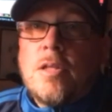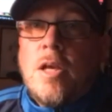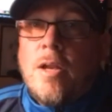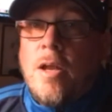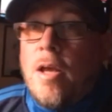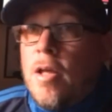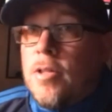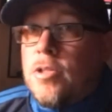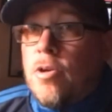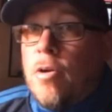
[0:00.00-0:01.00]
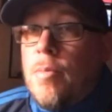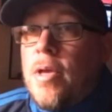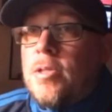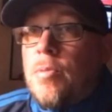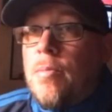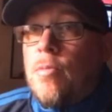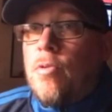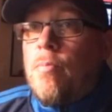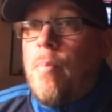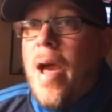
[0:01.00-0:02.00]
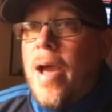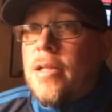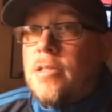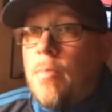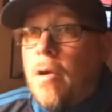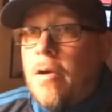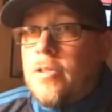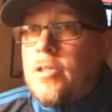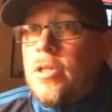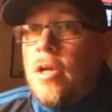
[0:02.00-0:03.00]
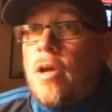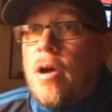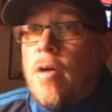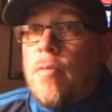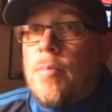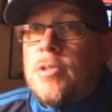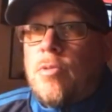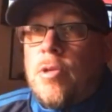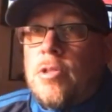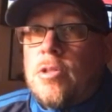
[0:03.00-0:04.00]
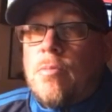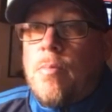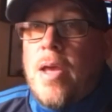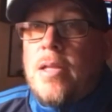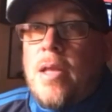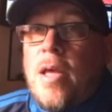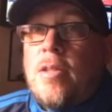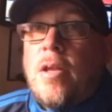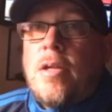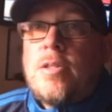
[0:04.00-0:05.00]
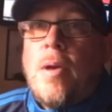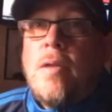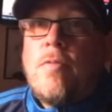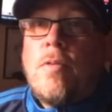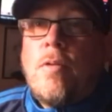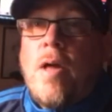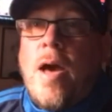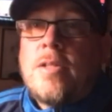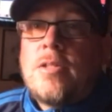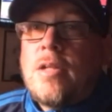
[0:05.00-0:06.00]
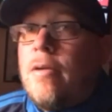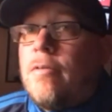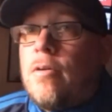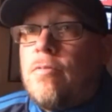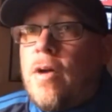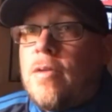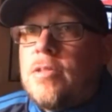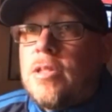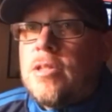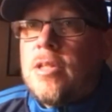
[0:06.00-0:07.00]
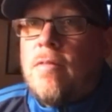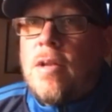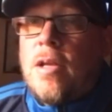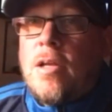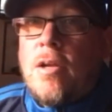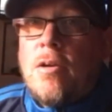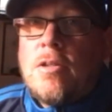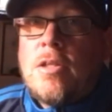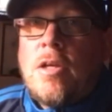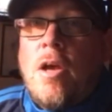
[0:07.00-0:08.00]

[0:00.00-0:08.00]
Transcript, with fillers: Again, the tournament has been moved back to March uh, from its original May date that it's been for the last, I don't know, five, six, seven, eight years.